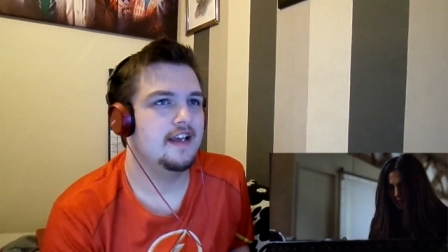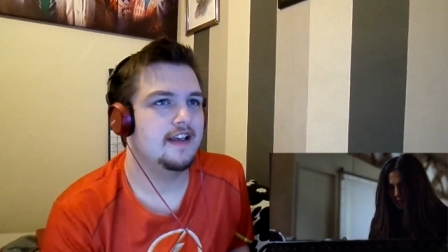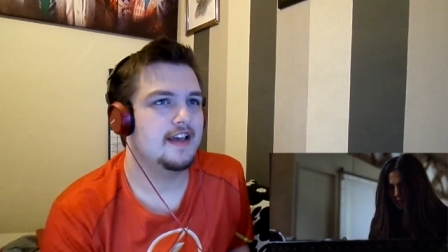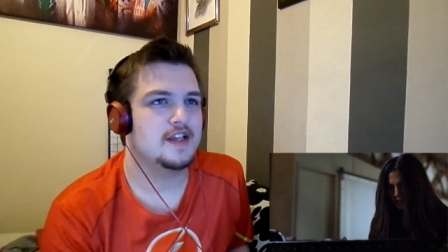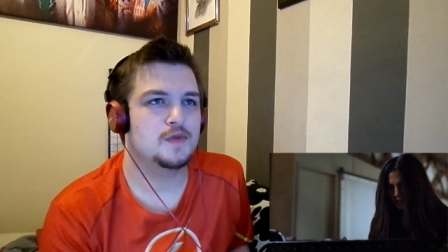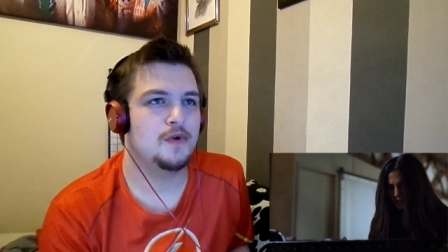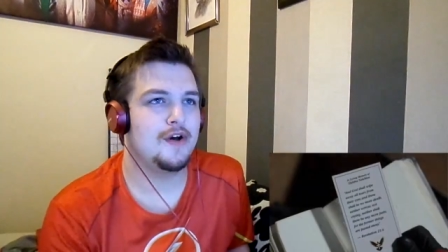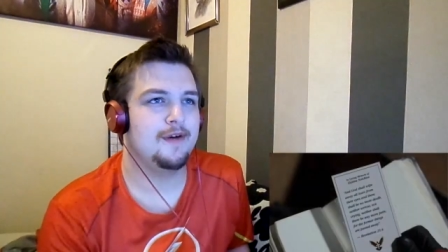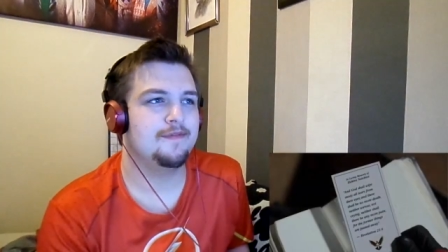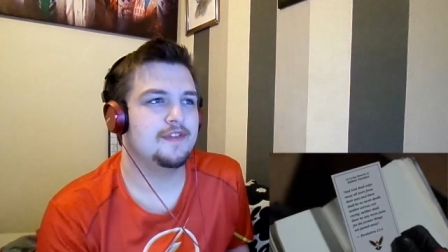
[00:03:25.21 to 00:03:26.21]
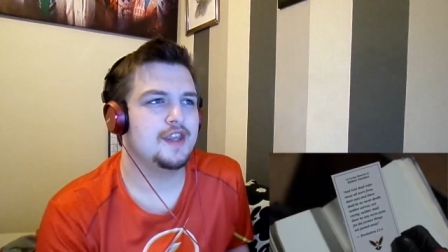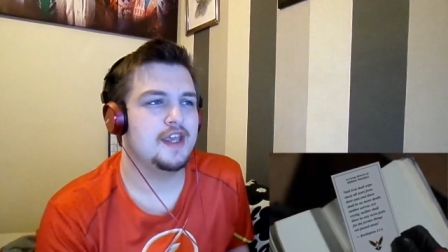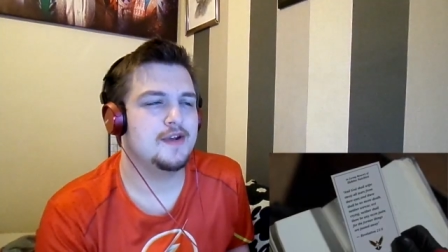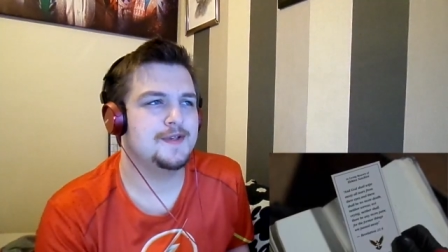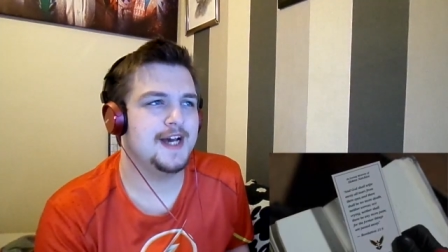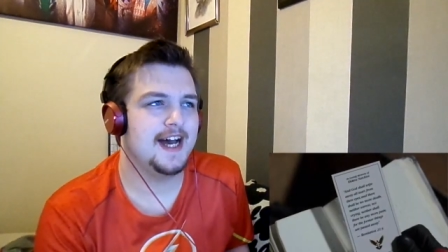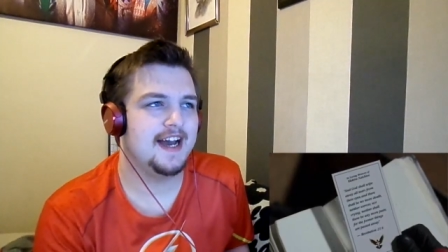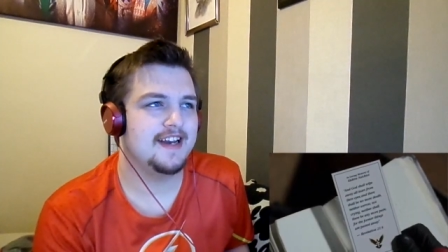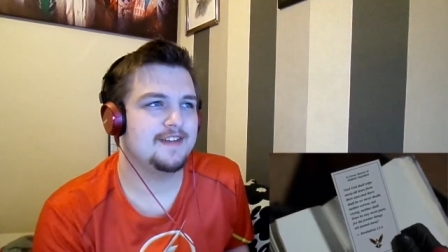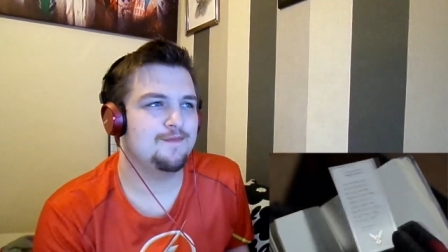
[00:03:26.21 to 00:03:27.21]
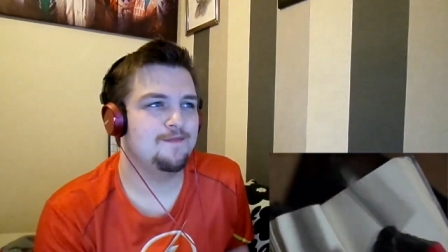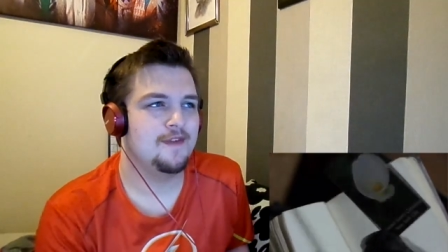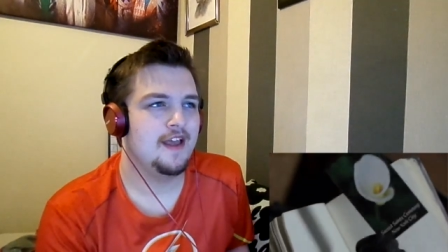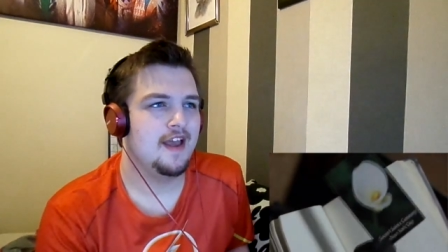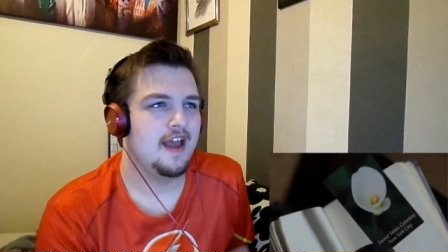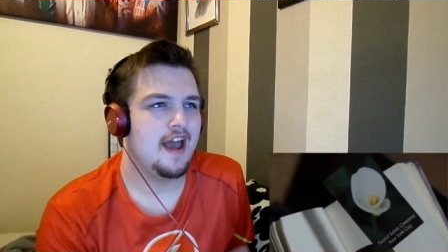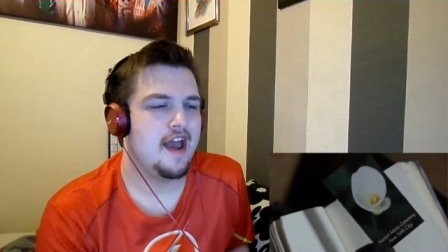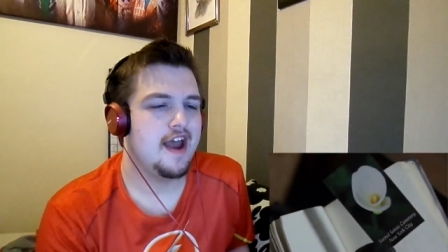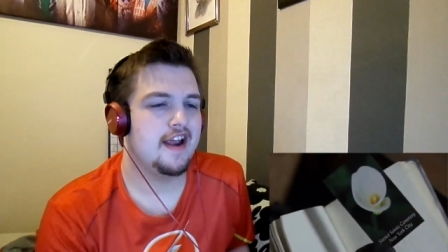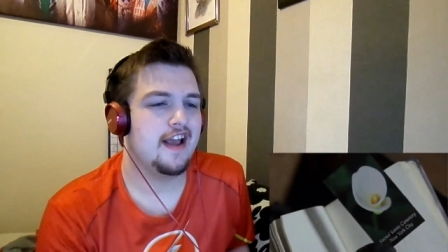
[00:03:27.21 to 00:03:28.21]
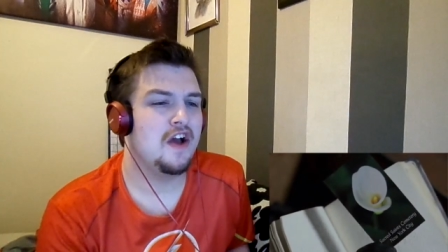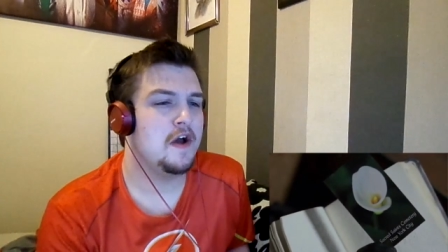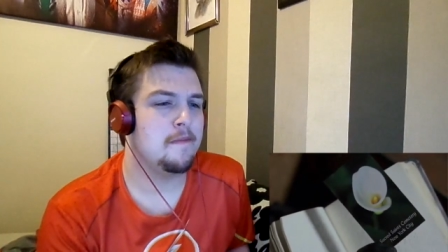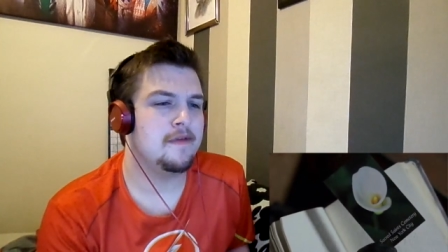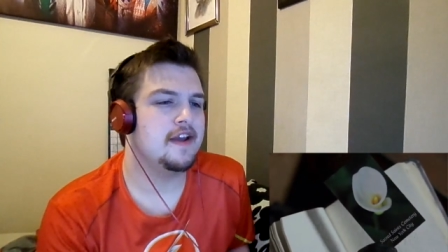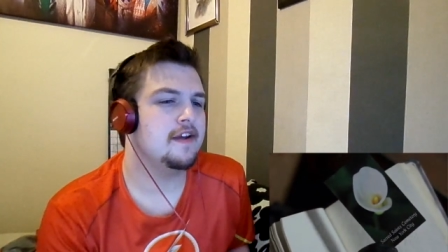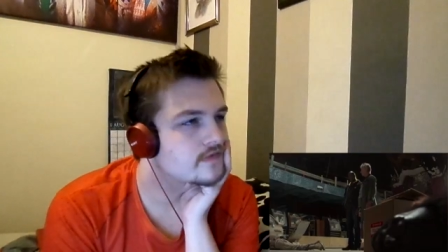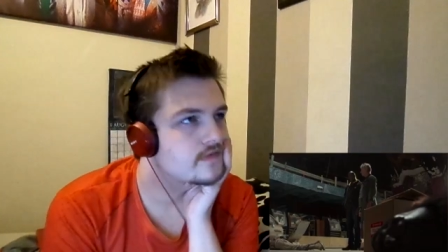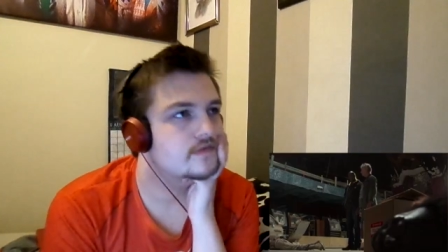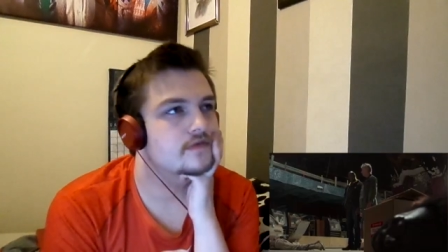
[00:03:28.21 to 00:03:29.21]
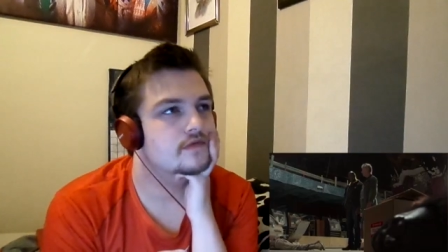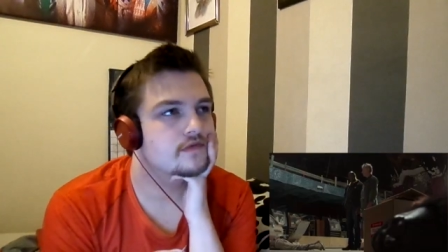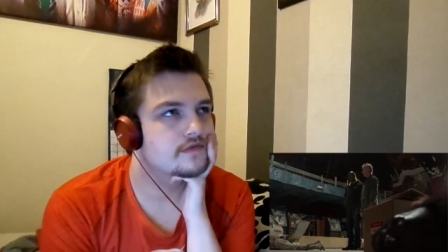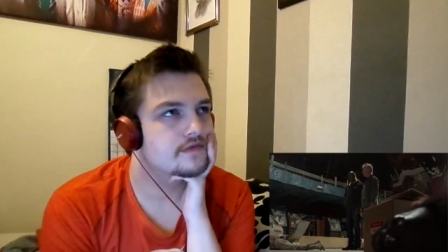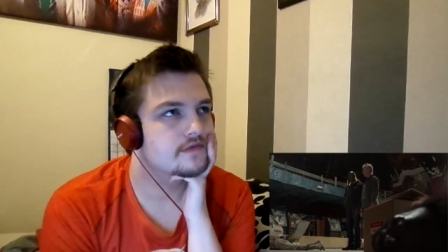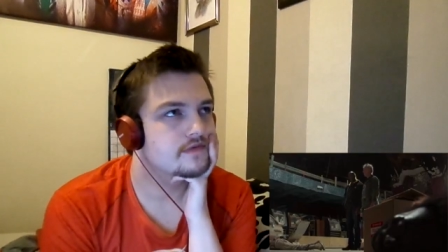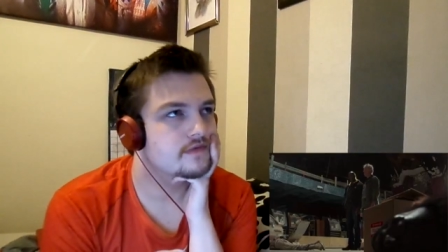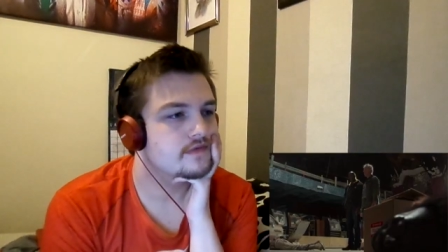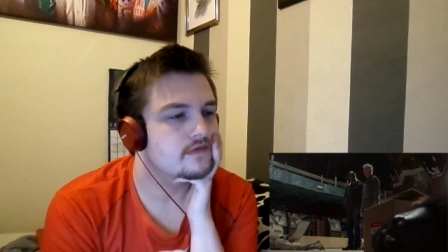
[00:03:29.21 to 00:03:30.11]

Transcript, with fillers: Guess what? You died. And it hurt me. Yeah